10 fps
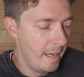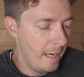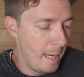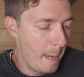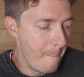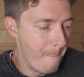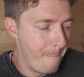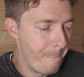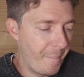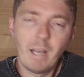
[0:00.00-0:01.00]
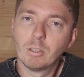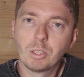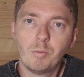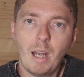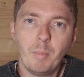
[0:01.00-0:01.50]
But yeah, I'll
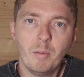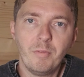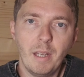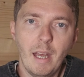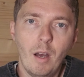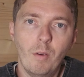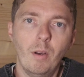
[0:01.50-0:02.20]
stop rambling for now.